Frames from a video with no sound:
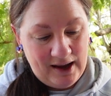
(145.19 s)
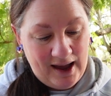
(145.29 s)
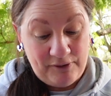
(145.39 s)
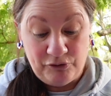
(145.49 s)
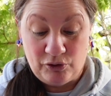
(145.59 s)

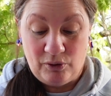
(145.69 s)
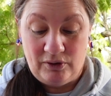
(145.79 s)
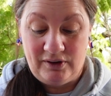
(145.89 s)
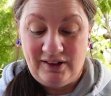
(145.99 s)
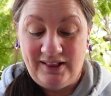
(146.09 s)
have
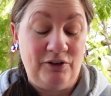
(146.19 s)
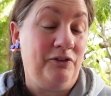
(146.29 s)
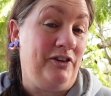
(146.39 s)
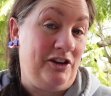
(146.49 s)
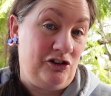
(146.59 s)
drawn little
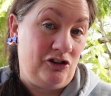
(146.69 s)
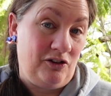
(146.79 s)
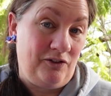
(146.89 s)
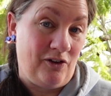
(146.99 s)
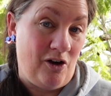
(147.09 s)
fish
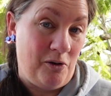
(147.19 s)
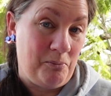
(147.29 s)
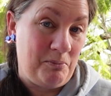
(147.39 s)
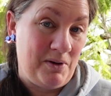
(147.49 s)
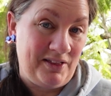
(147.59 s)

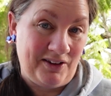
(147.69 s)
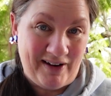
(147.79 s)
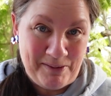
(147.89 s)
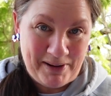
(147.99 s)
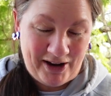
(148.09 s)
from the
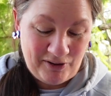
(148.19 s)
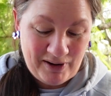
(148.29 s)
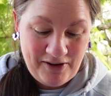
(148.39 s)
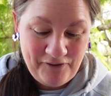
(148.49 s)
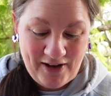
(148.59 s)
Great Barrier
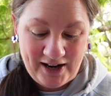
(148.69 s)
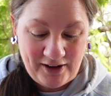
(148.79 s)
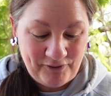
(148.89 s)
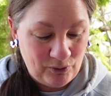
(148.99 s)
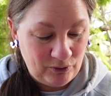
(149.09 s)
Reef, and
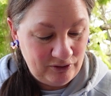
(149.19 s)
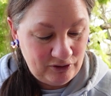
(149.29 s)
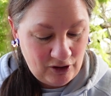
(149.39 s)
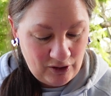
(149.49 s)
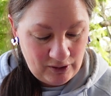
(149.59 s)
I've
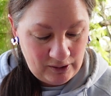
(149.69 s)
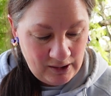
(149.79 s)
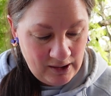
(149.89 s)
also